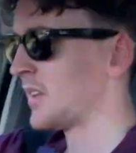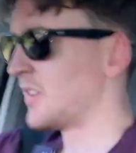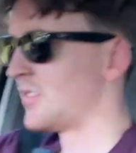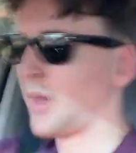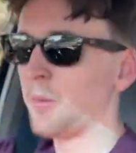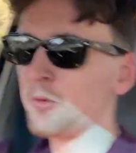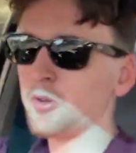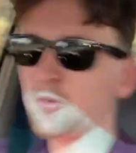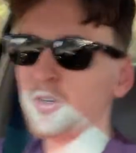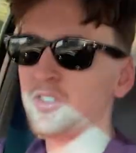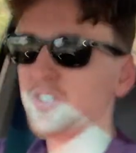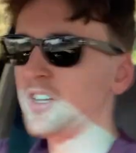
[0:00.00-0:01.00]
Tell me what you
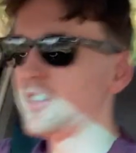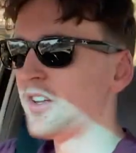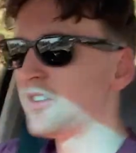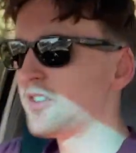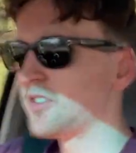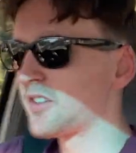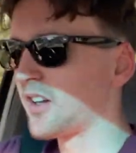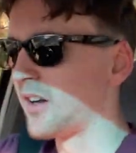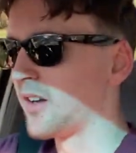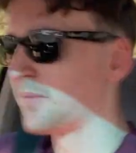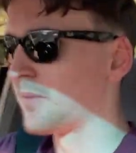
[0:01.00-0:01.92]
want to see done to this car.